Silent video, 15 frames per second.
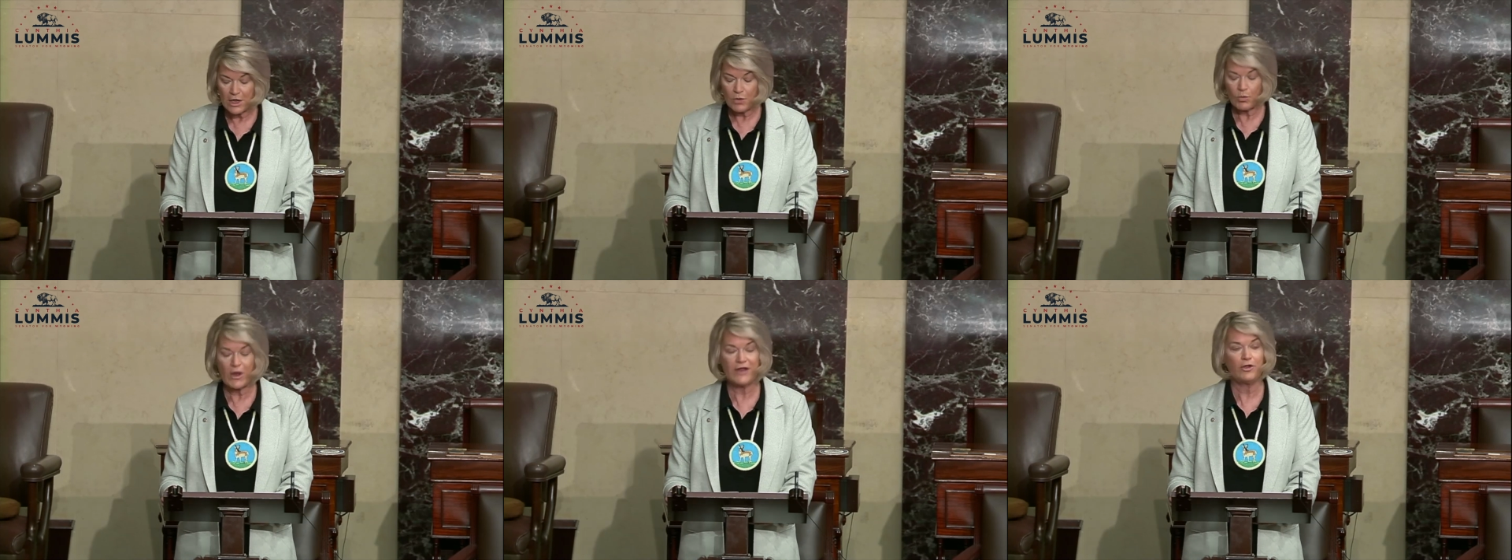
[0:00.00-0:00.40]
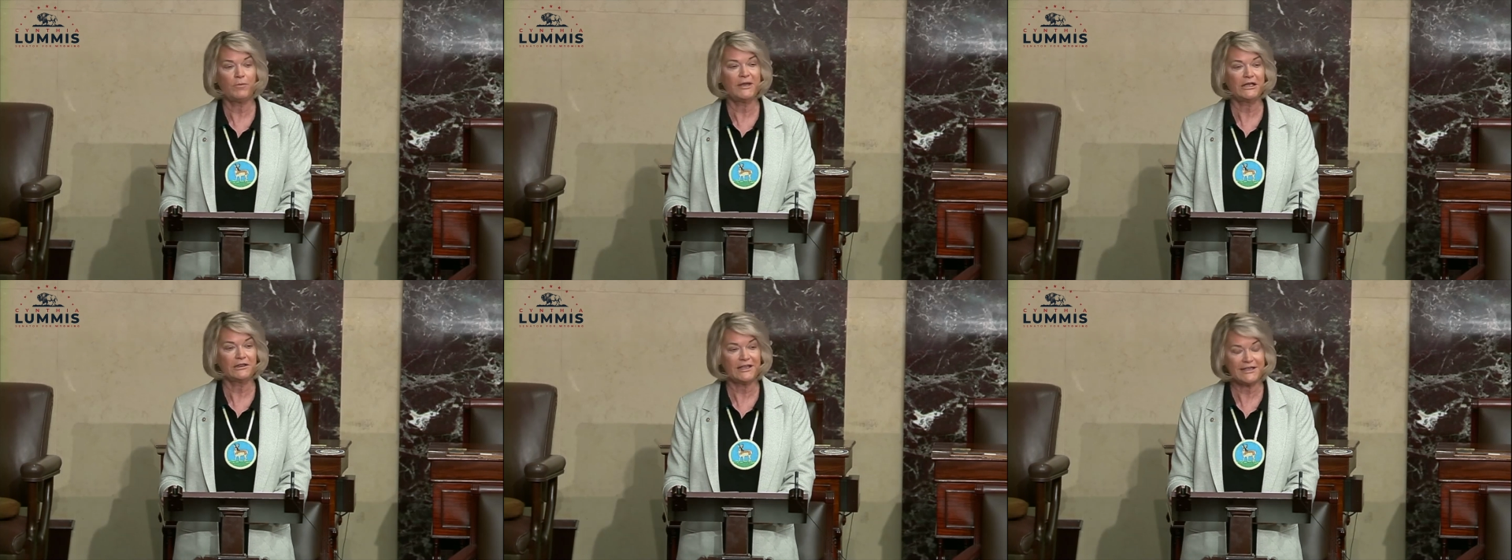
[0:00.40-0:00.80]

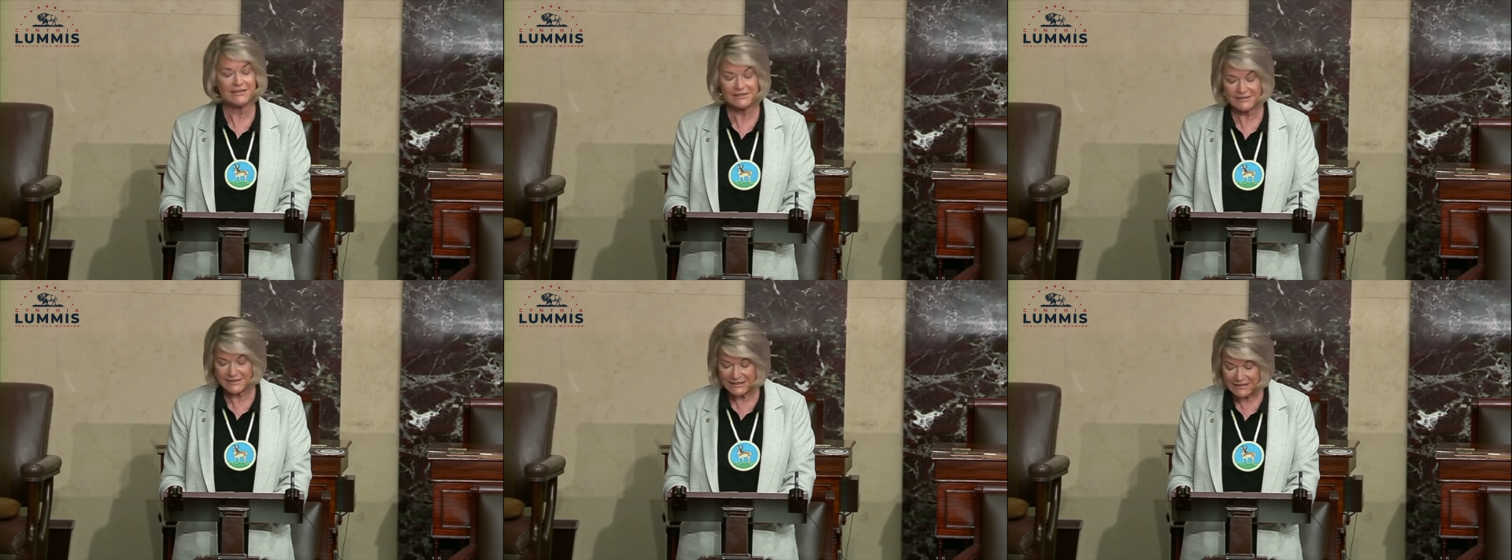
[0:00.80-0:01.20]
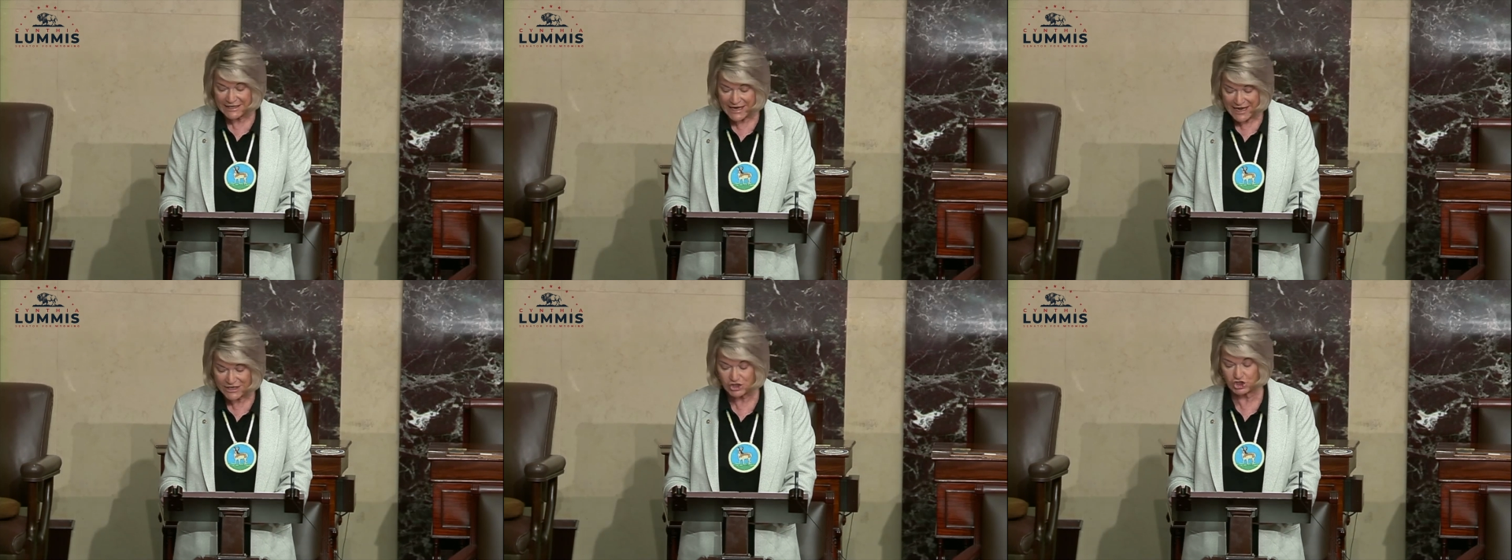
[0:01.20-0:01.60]
Wyoming leads the
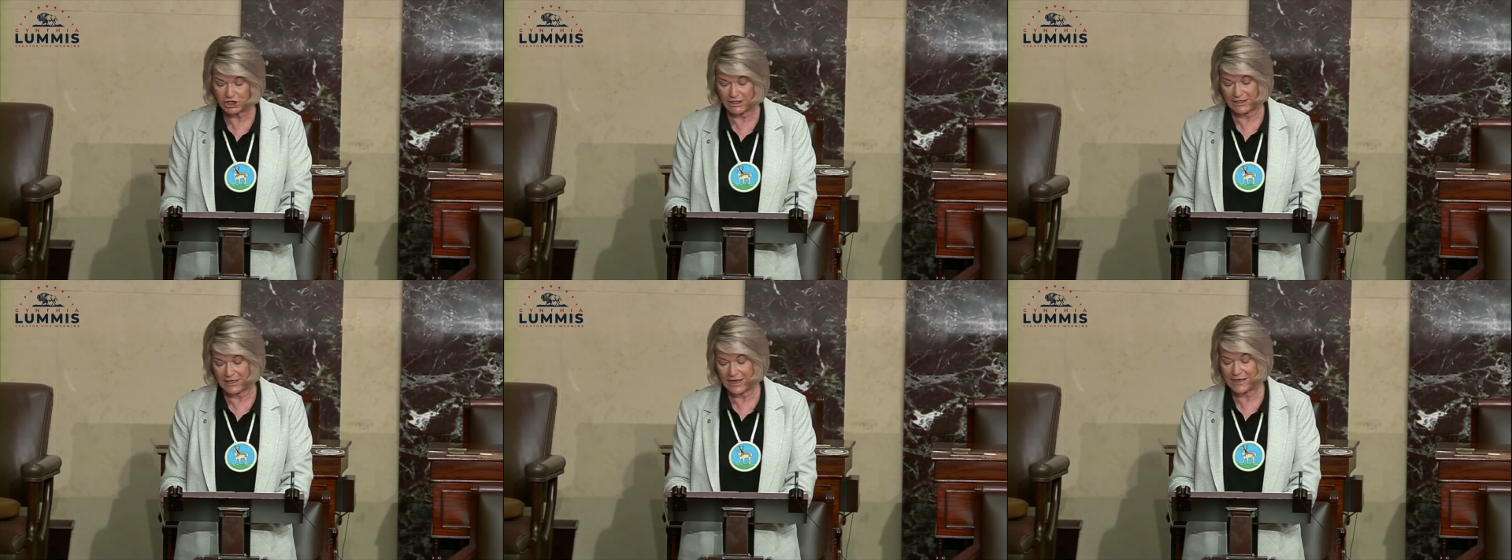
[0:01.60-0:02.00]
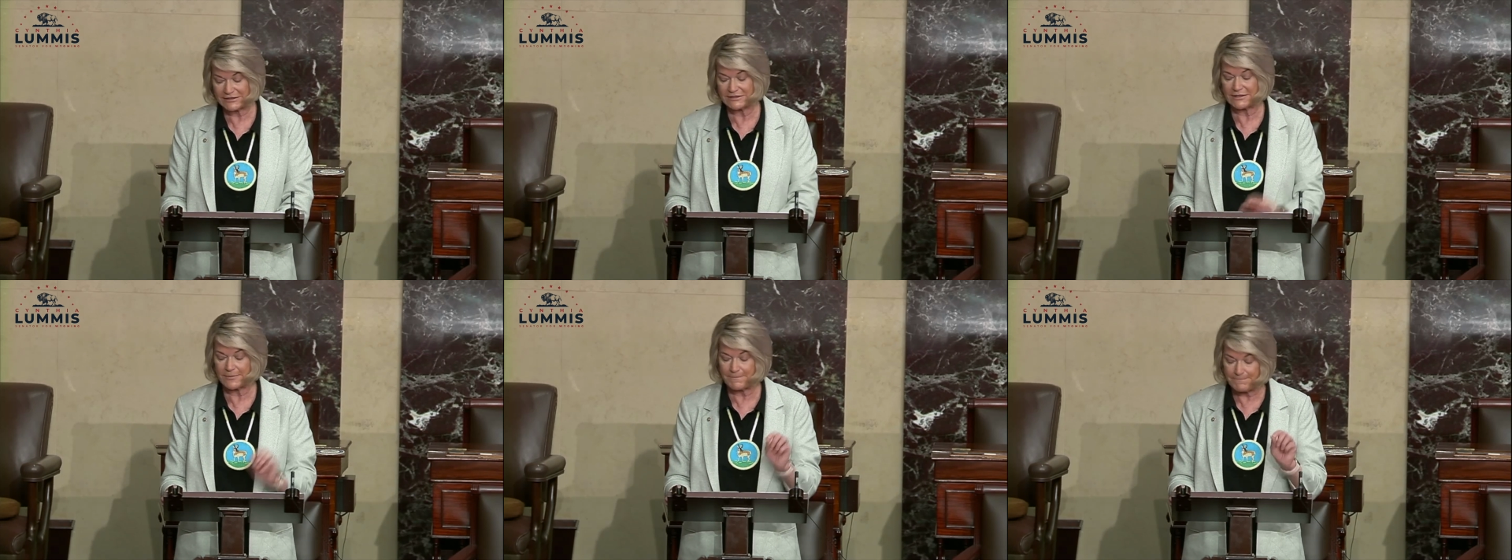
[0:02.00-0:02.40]
nation
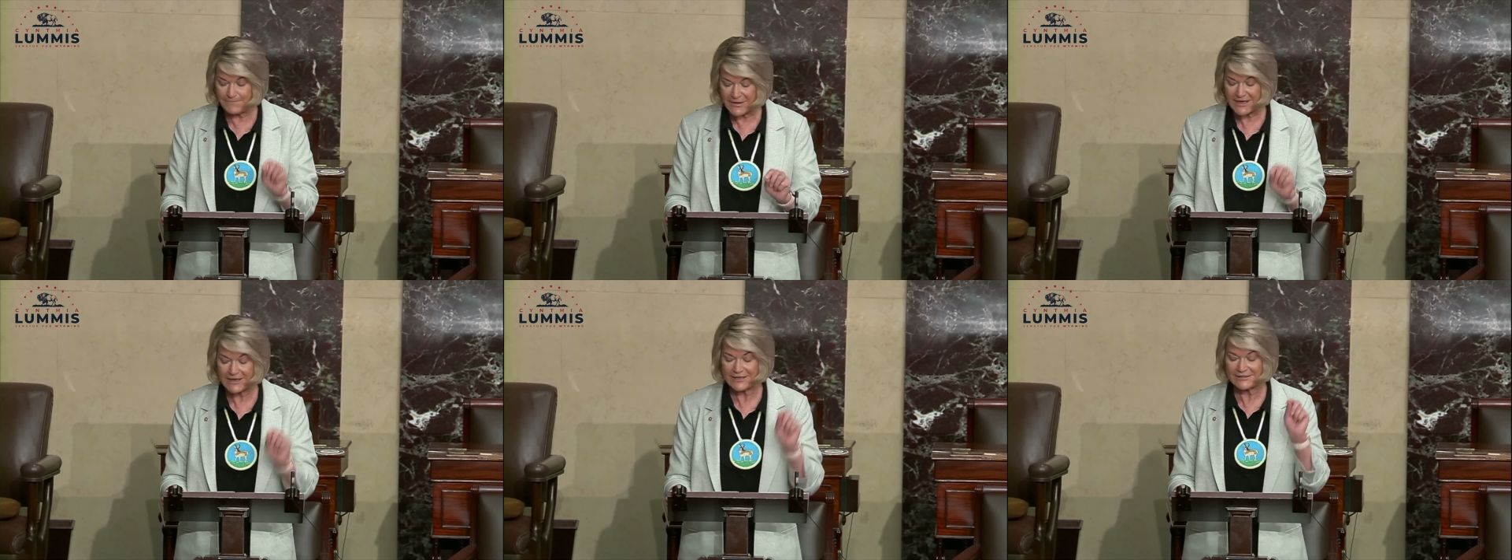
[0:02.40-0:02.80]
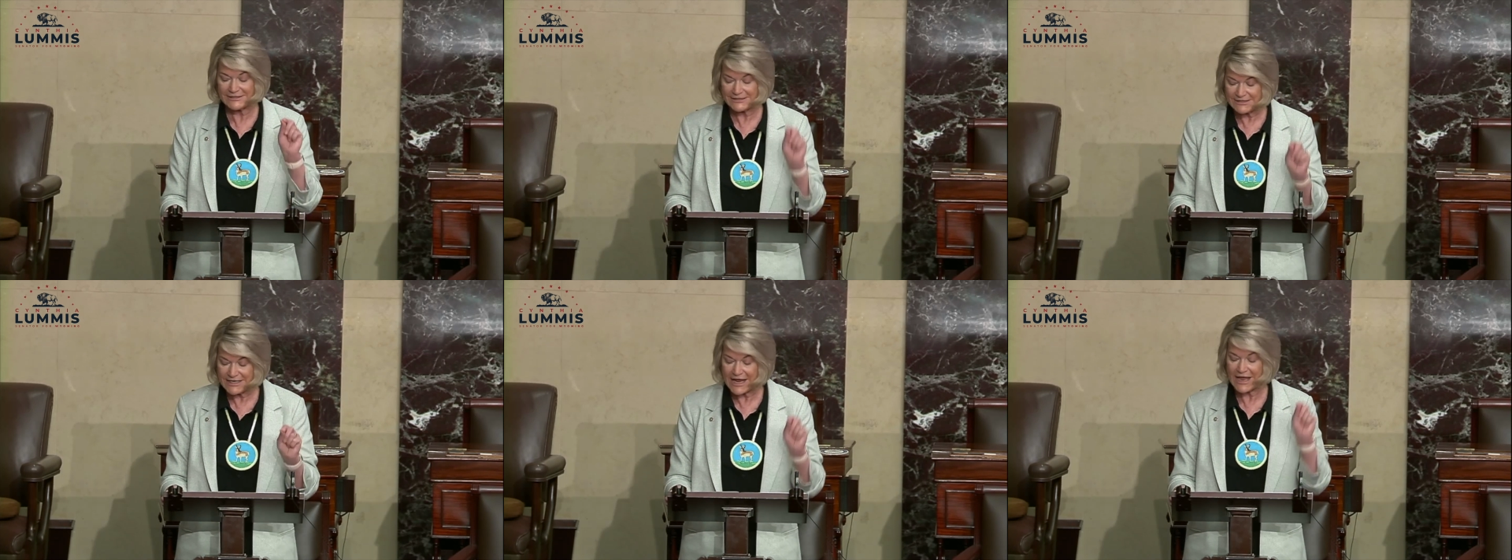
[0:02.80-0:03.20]
as the
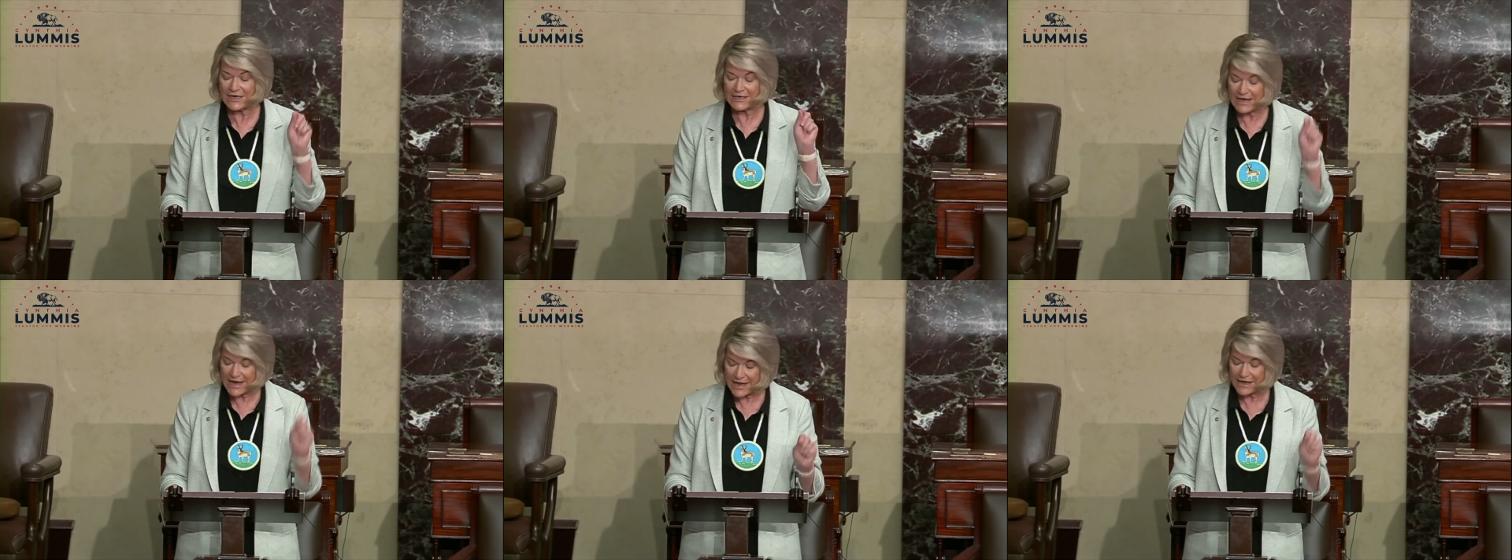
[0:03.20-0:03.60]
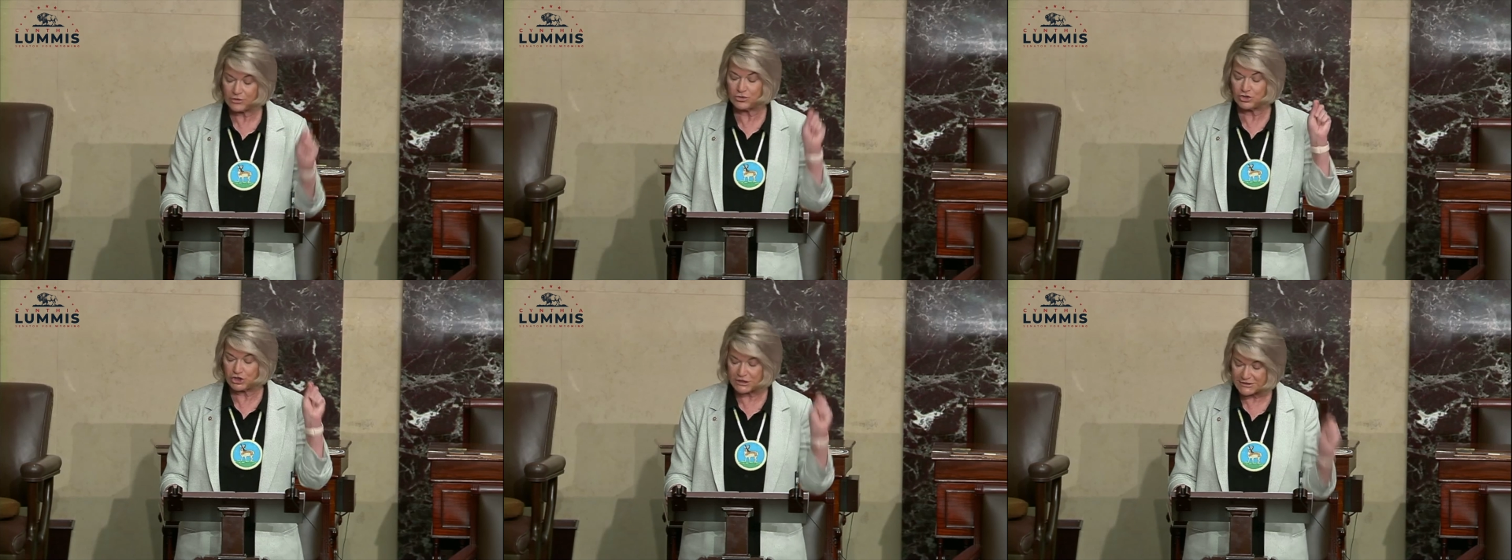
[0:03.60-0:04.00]
biggest net
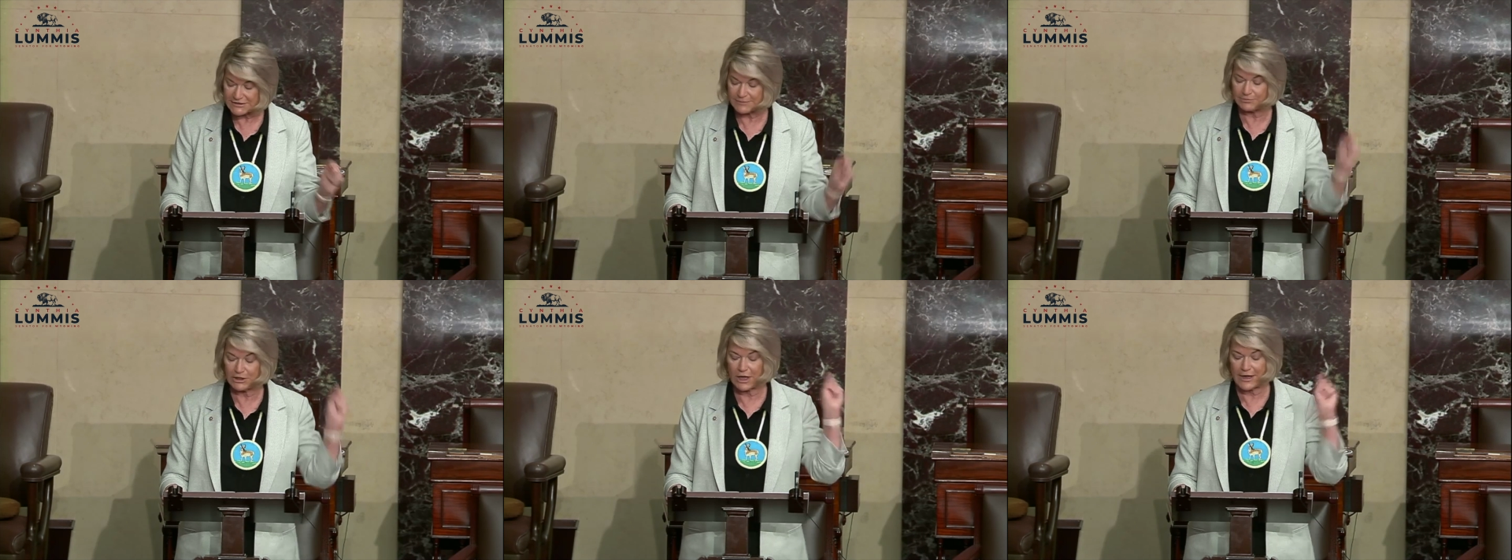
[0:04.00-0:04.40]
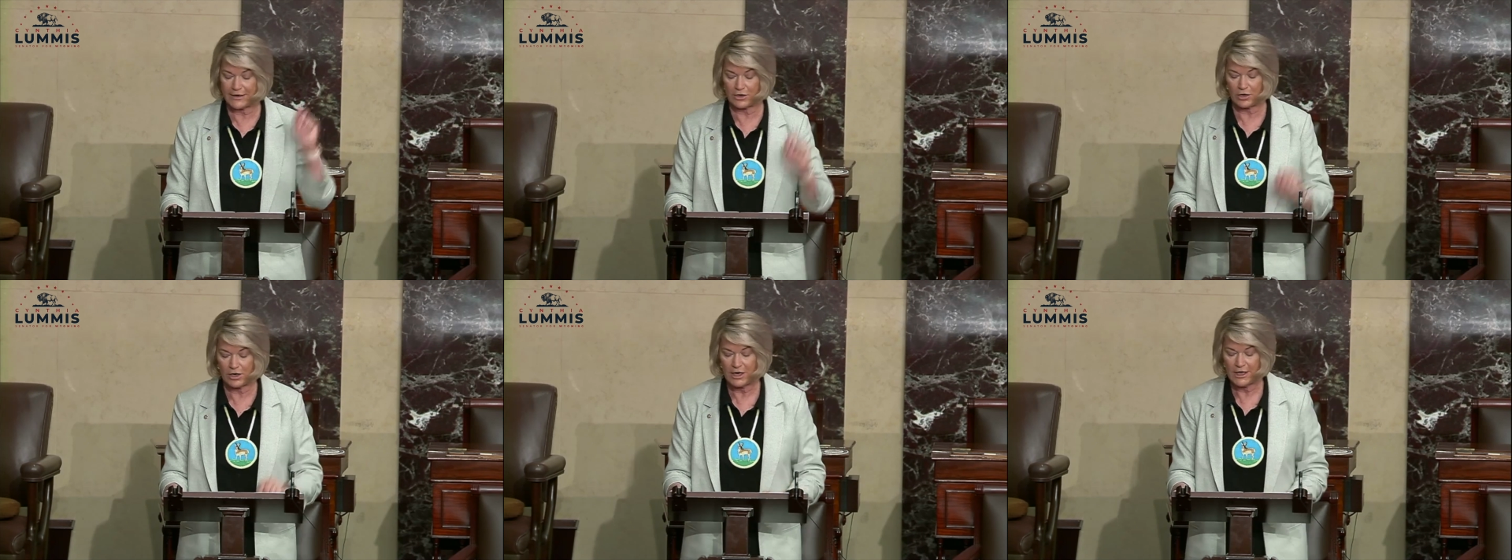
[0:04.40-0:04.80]
energy supplier